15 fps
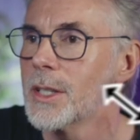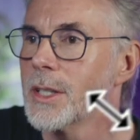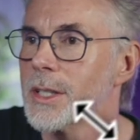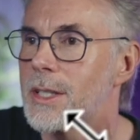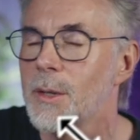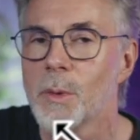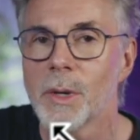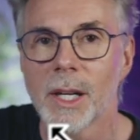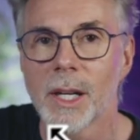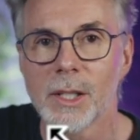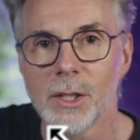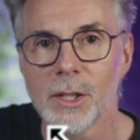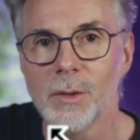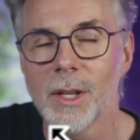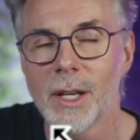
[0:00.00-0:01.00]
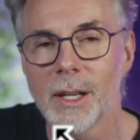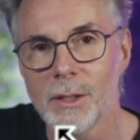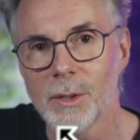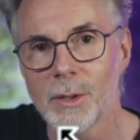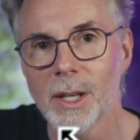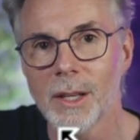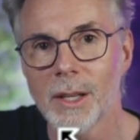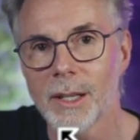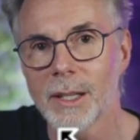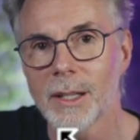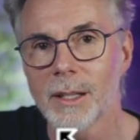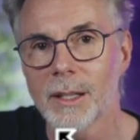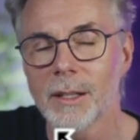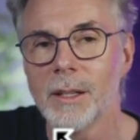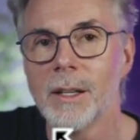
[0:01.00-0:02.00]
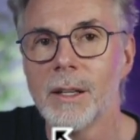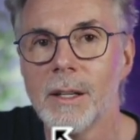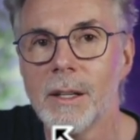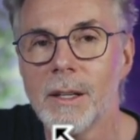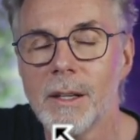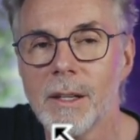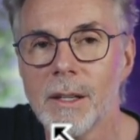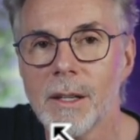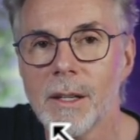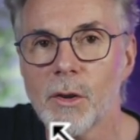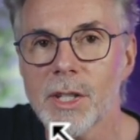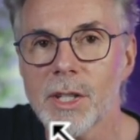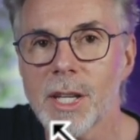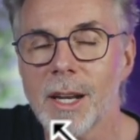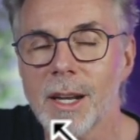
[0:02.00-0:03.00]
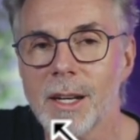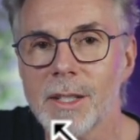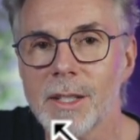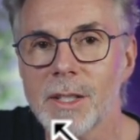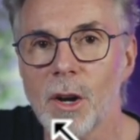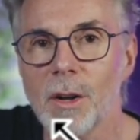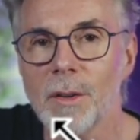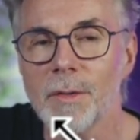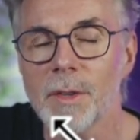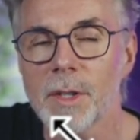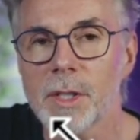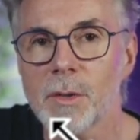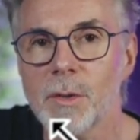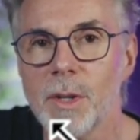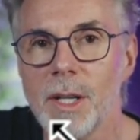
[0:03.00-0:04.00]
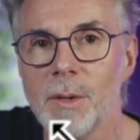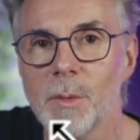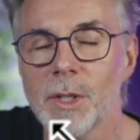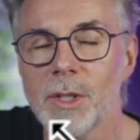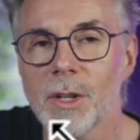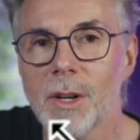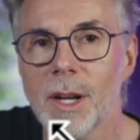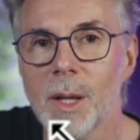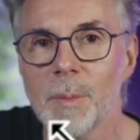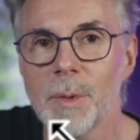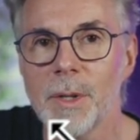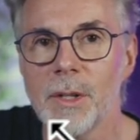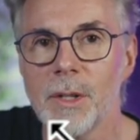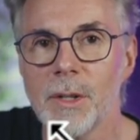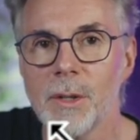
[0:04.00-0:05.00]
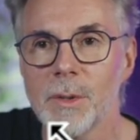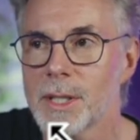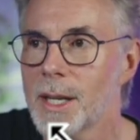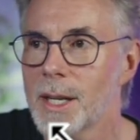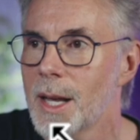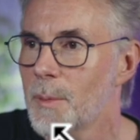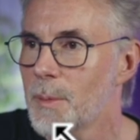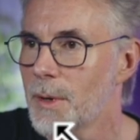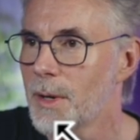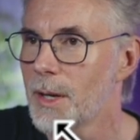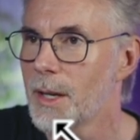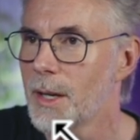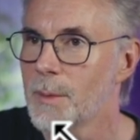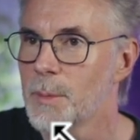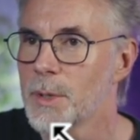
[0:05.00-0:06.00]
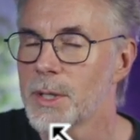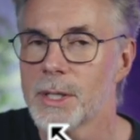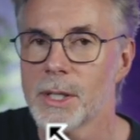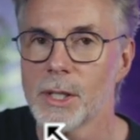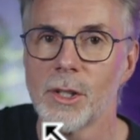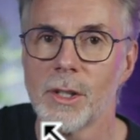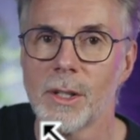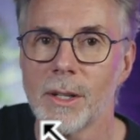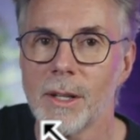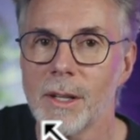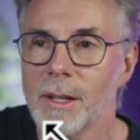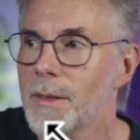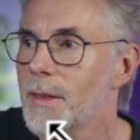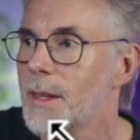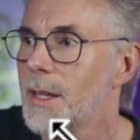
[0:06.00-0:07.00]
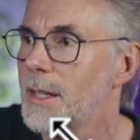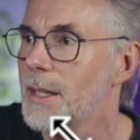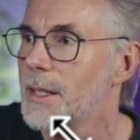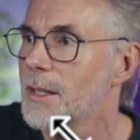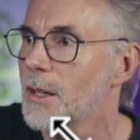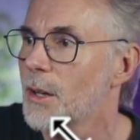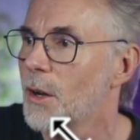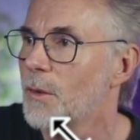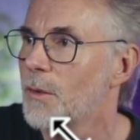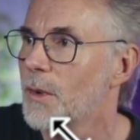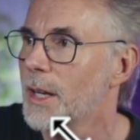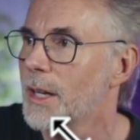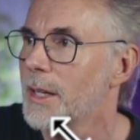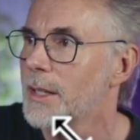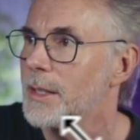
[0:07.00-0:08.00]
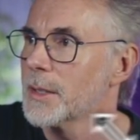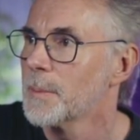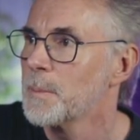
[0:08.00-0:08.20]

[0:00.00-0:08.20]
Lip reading: see when I do that, you get the little crosshairs on the screen, which are helping you snap and position these overlays.